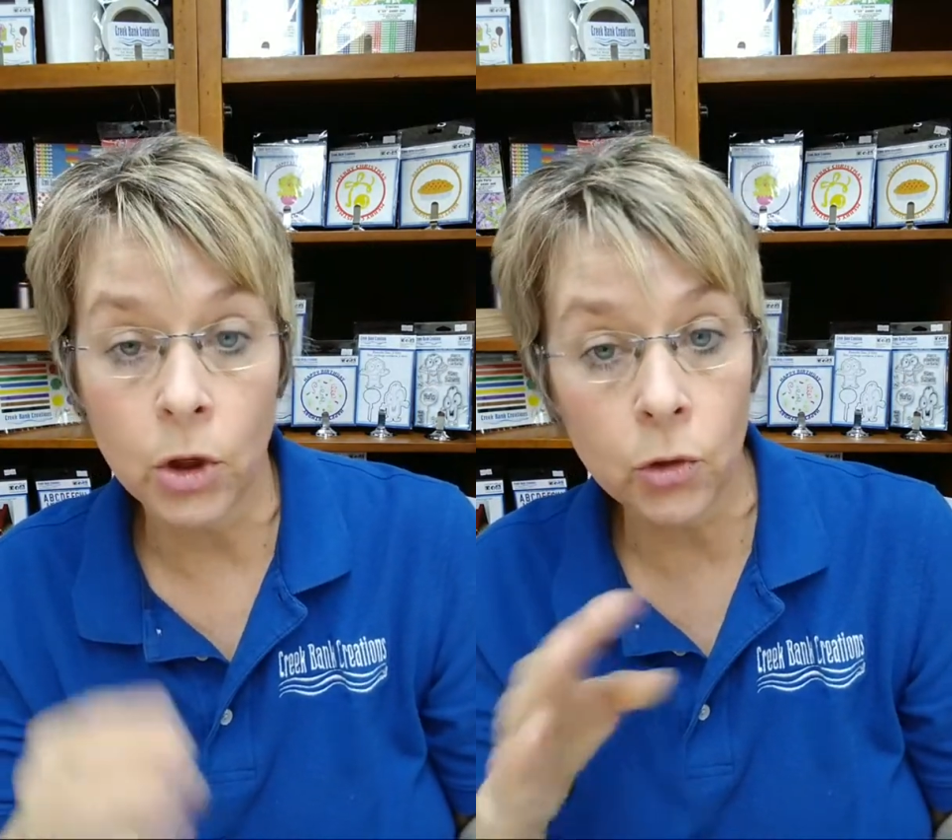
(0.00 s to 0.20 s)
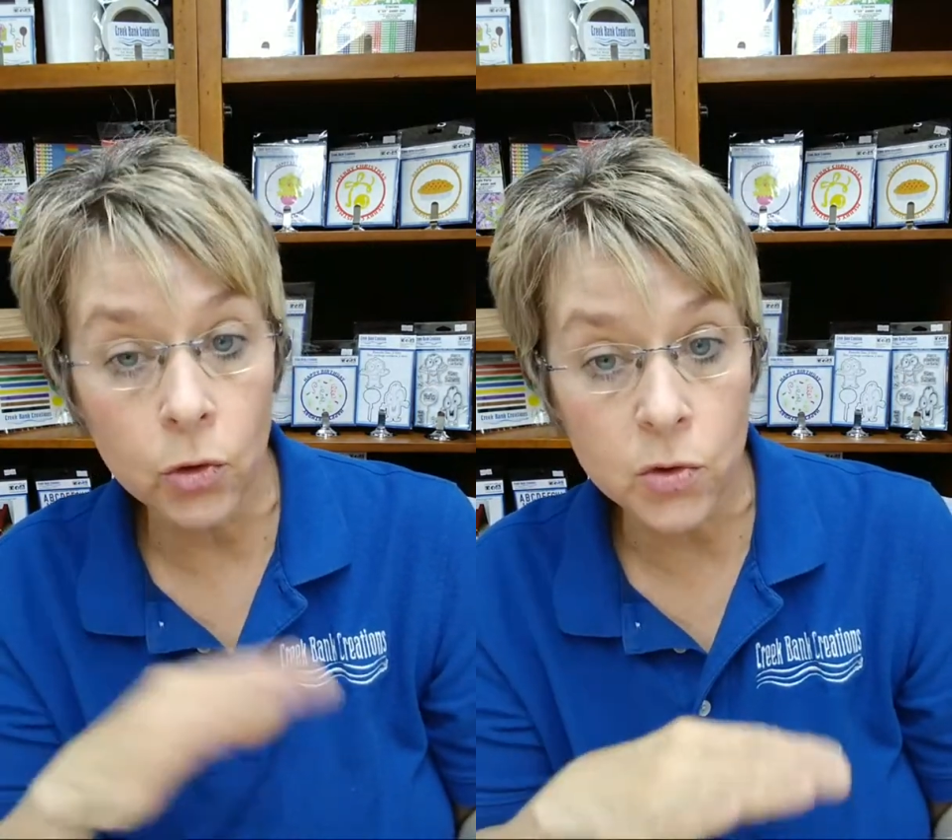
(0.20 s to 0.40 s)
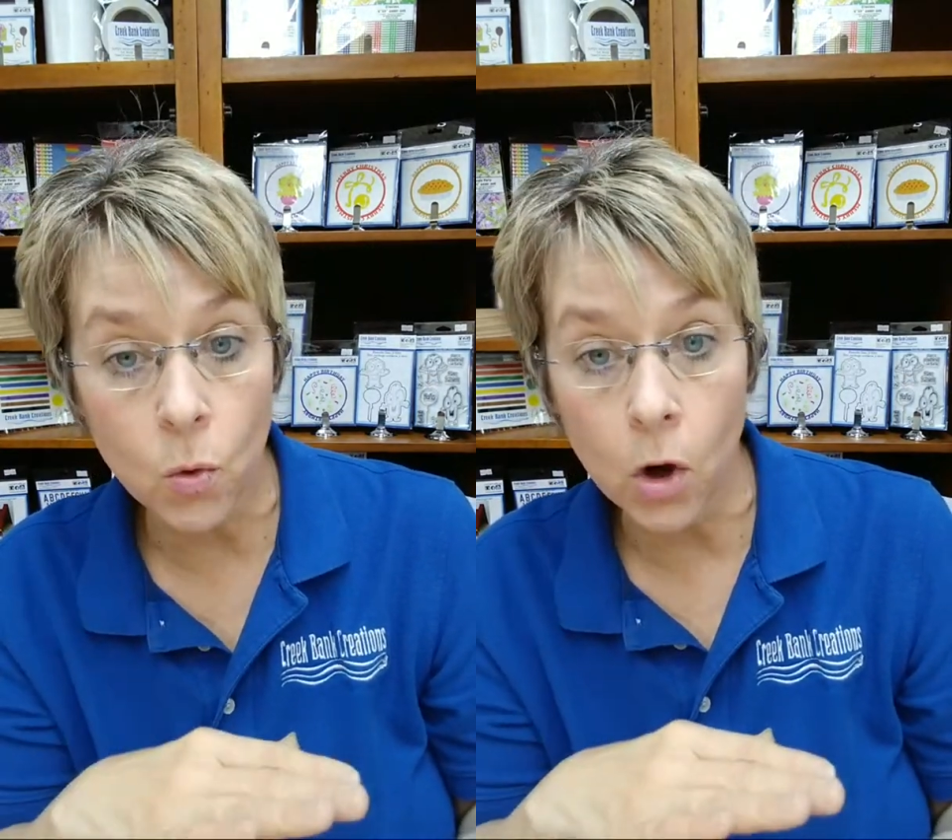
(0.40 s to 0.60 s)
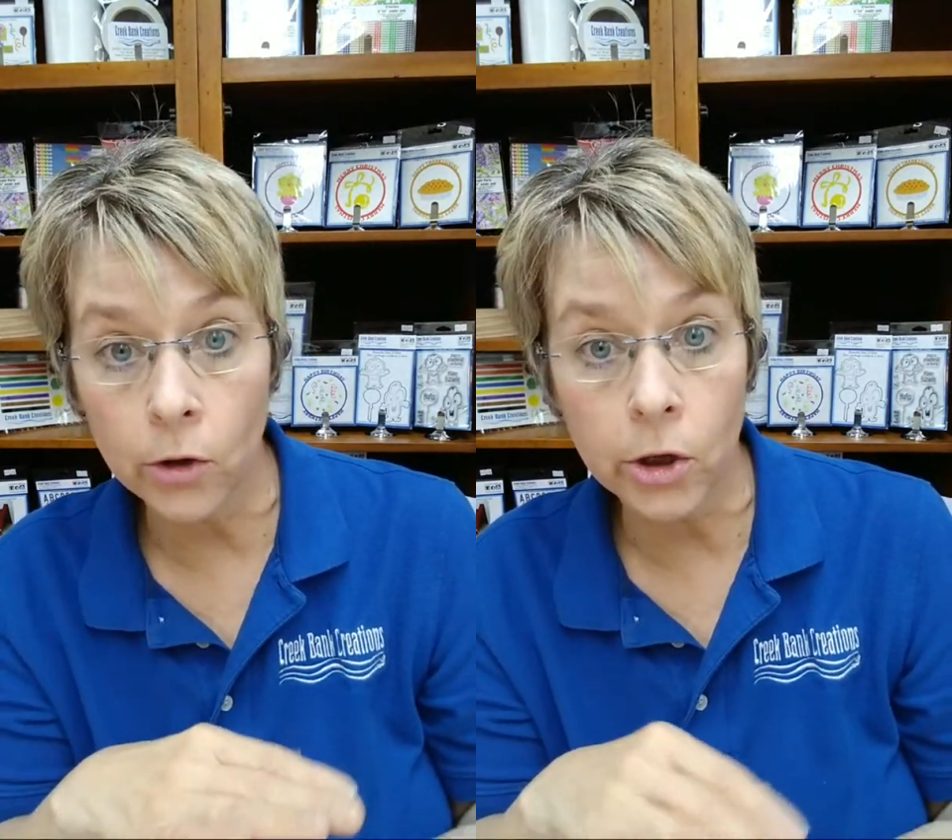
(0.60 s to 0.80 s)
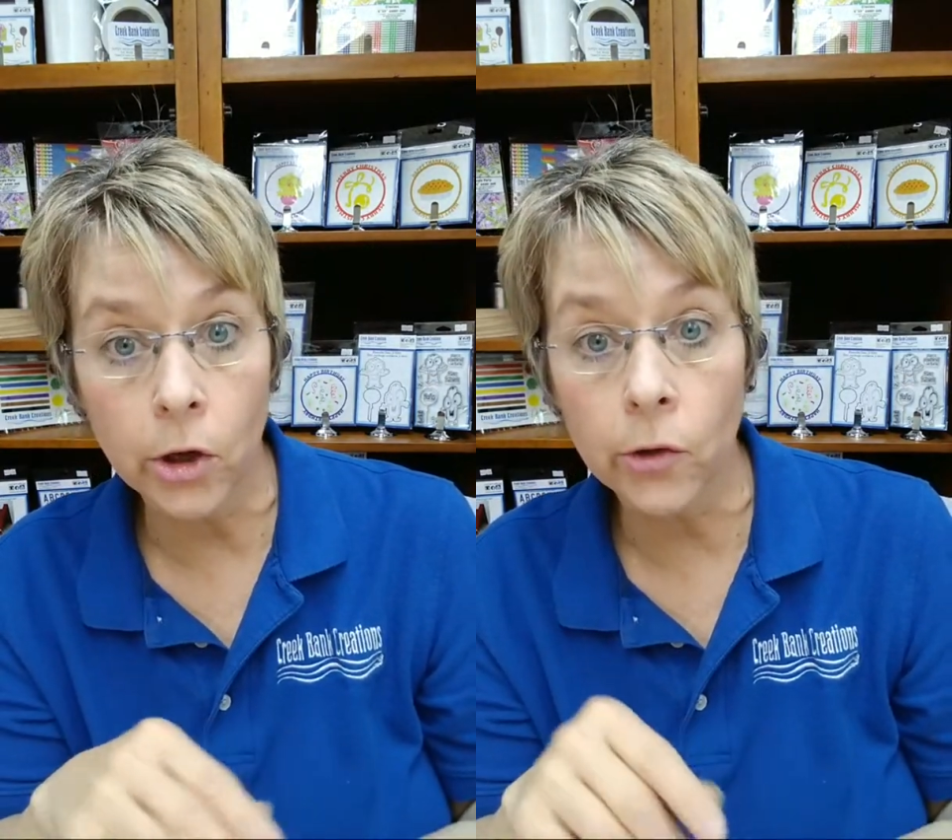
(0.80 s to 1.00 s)
you use
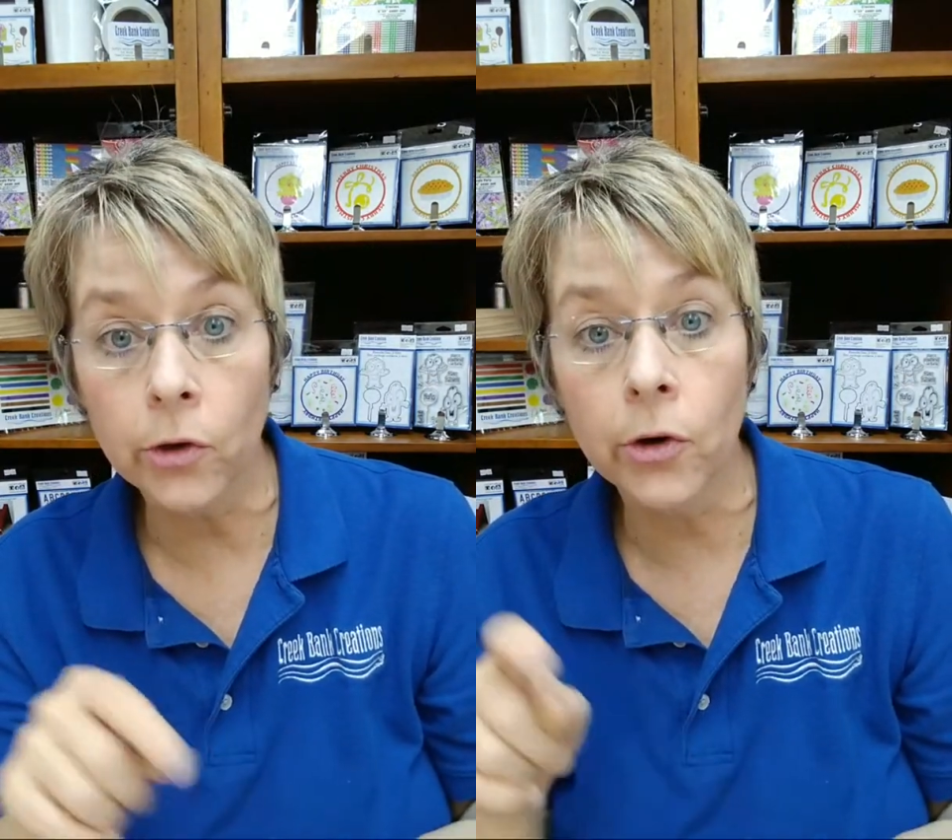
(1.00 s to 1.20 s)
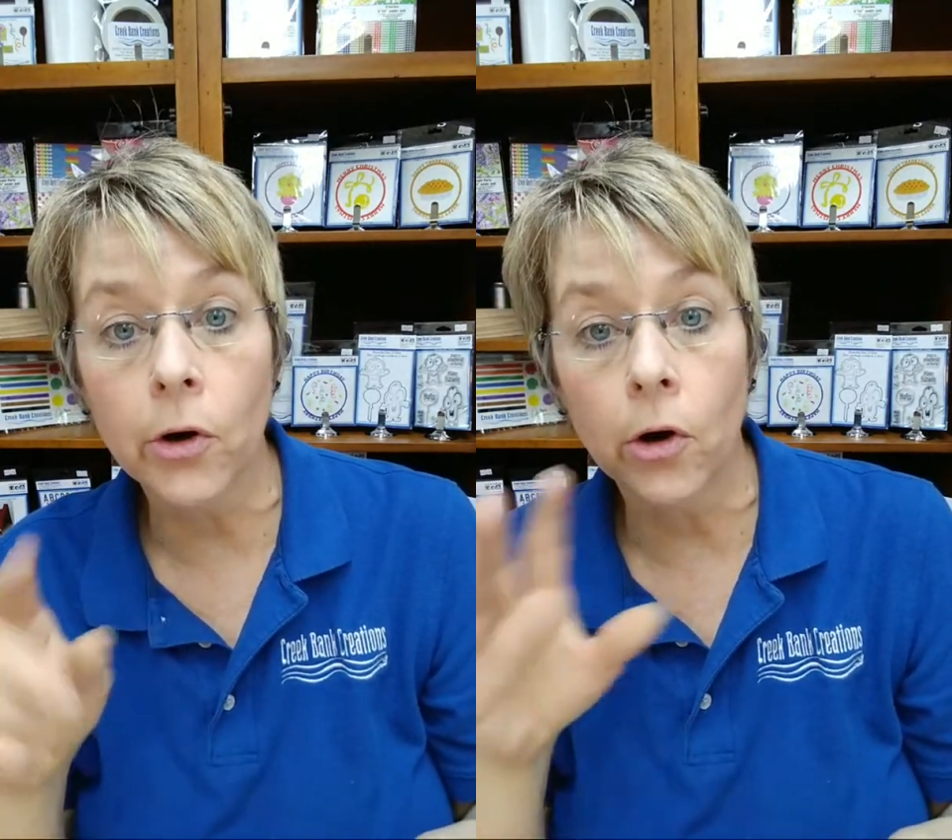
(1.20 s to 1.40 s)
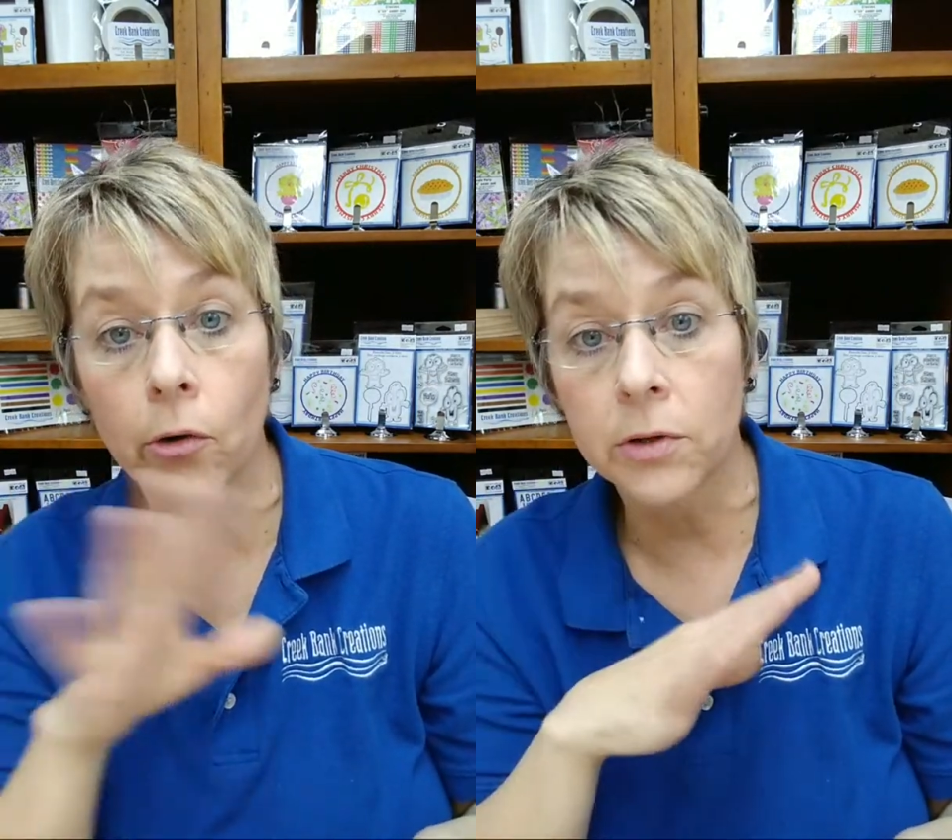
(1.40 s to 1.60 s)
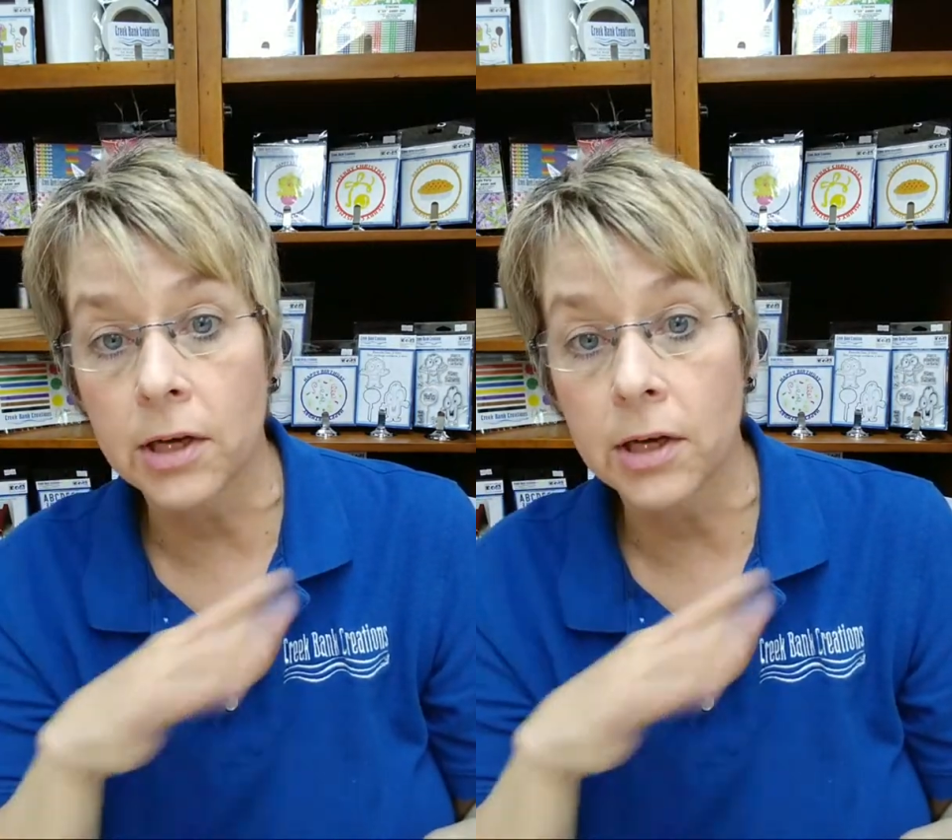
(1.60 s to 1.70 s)
watercolor or